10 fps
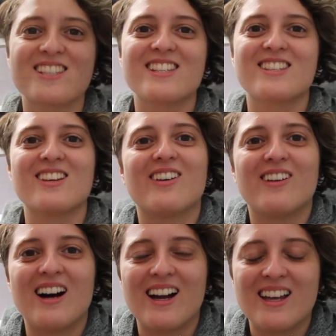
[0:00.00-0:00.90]
So
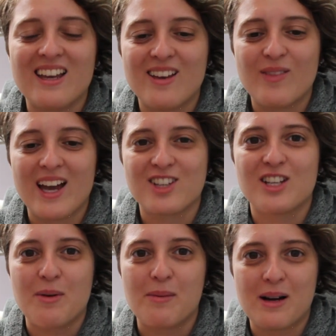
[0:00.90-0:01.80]
I am
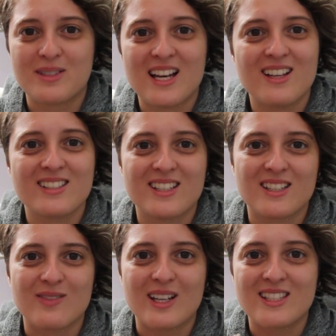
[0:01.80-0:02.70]
actually at my mom's house
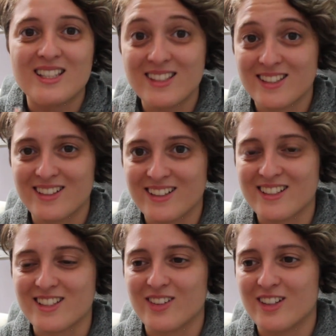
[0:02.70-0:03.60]
because my sister
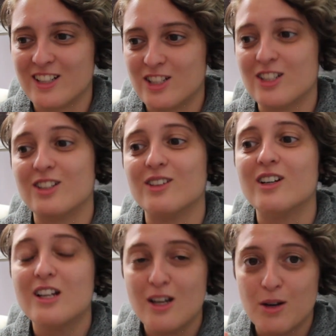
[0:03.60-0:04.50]
is going to
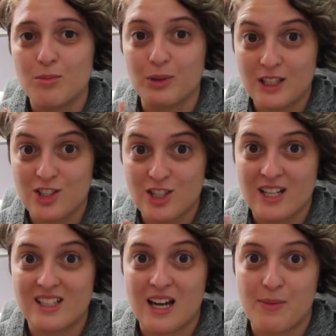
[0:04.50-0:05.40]
bleach
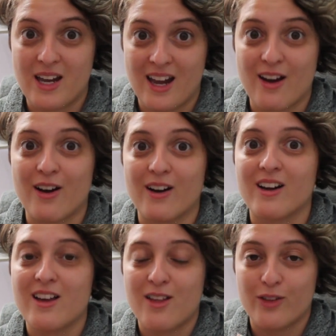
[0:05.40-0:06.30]
and dye my hair
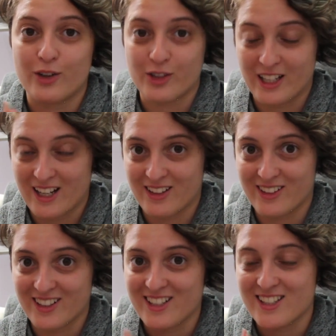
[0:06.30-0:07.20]
the green
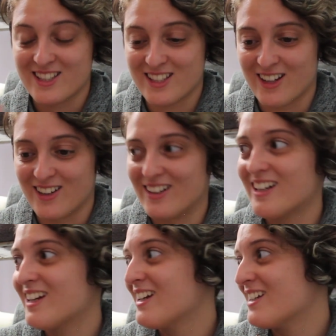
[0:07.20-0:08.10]
color. So
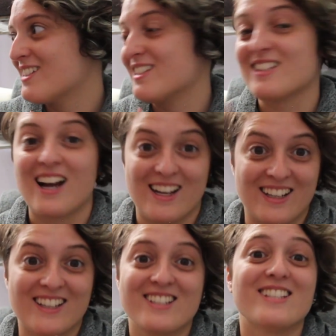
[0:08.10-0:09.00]
she's
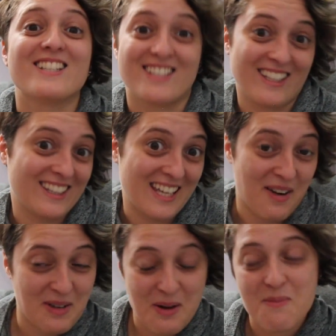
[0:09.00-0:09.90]
hiding because she doesn't like the
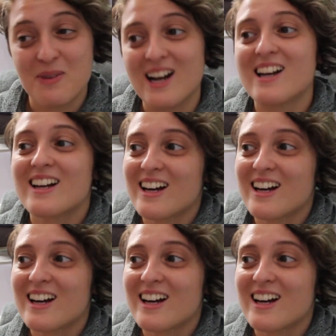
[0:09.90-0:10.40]
camera, but